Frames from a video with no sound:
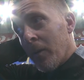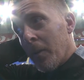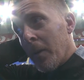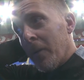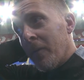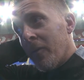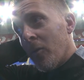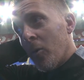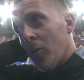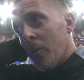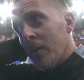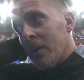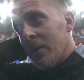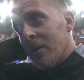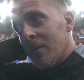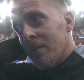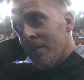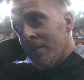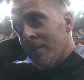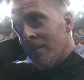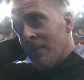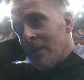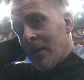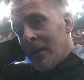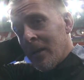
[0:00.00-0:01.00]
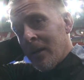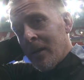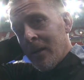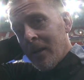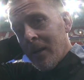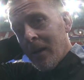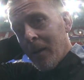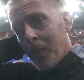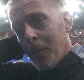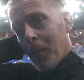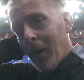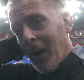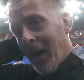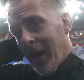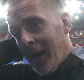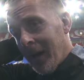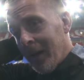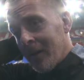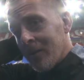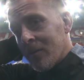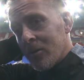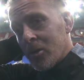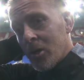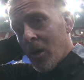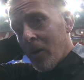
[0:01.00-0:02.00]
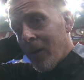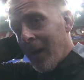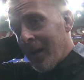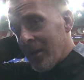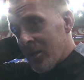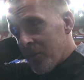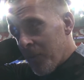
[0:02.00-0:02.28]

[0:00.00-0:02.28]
performing and play and show that